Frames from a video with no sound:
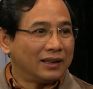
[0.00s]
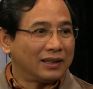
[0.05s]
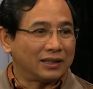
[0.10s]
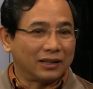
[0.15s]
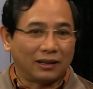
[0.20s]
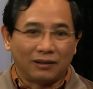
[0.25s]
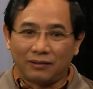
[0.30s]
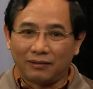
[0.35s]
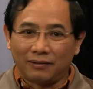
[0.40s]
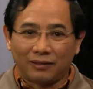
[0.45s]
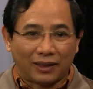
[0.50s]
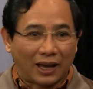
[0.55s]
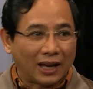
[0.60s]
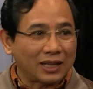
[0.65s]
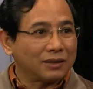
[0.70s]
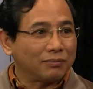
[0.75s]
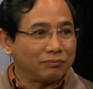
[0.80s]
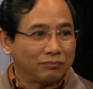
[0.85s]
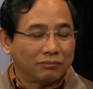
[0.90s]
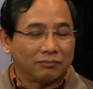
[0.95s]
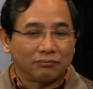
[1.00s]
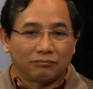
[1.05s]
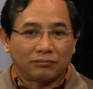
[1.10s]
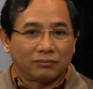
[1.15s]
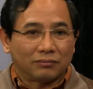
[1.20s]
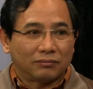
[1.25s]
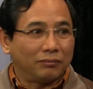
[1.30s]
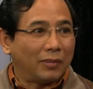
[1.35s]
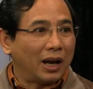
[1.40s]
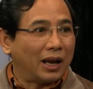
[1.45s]
So that's
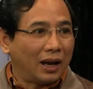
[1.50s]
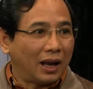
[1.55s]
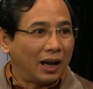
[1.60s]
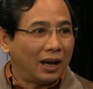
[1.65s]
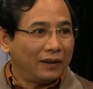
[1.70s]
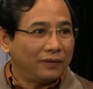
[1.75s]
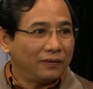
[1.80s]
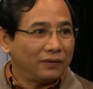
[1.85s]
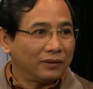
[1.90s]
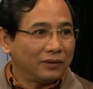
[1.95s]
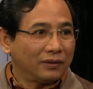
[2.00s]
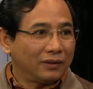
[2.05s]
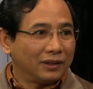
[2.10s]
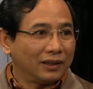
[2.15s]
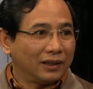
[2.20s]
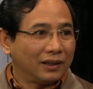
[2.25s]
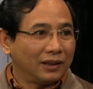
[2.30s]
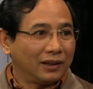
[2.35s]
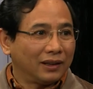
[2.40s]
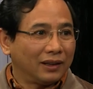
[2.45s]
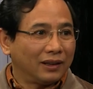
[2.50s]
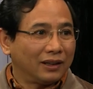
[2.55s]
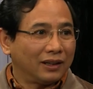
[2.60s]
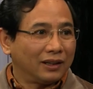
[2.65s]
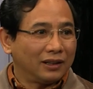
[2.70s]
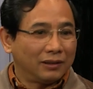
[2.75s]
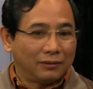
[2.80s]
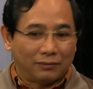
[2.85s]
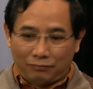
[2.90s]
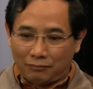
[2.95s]
my life. Yeah.
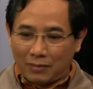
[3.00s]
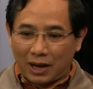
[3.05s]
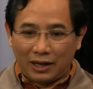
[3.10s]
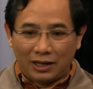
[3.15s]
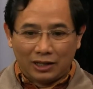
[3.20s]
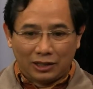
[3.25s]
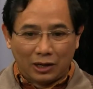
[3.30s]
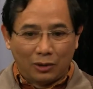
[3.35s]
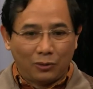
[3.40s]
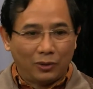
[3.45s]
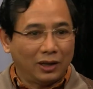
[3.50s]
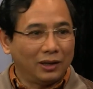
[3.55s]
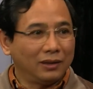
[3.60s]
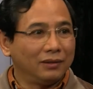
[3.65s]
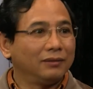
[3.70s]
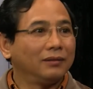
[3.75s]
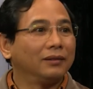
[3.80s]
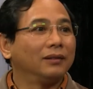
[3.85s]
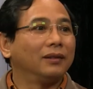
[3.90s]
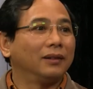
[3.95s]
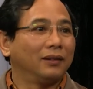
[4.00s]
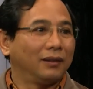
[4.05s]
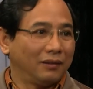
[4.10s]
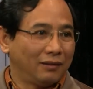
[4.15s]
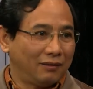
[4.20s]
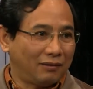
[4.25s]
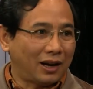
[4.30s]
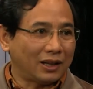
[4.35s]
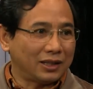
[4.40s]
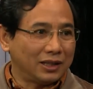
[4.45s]
By showing
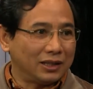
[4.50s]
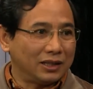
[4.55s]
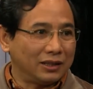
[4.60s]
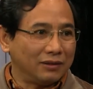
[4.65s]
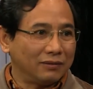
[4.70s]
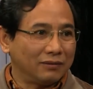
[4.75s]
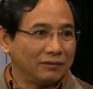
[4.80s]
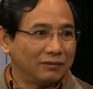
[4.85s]
gratitude.